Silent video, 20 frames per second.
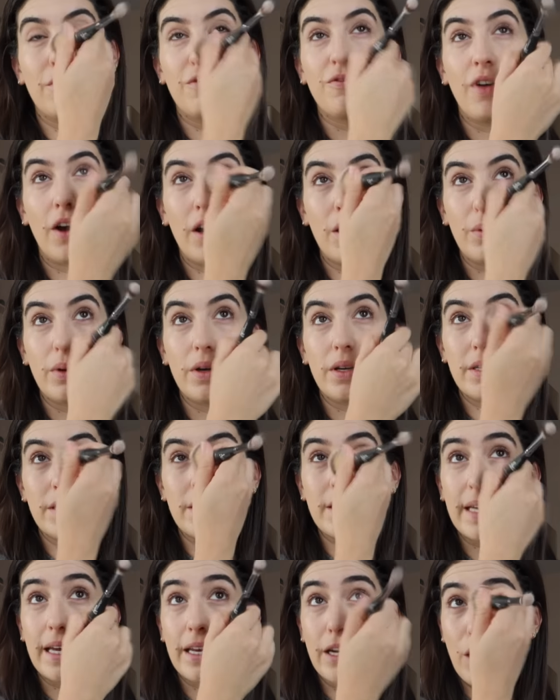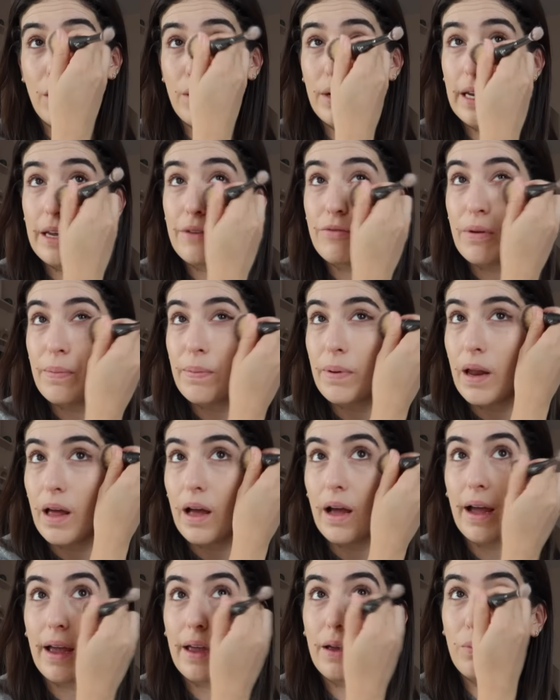followers can only
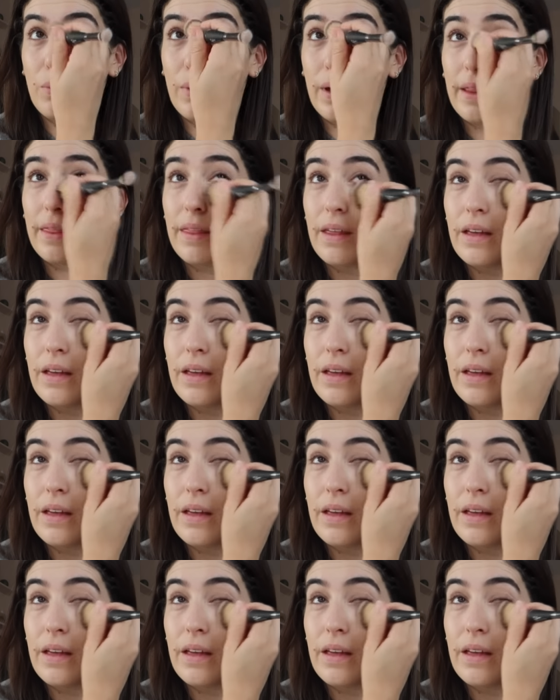reply with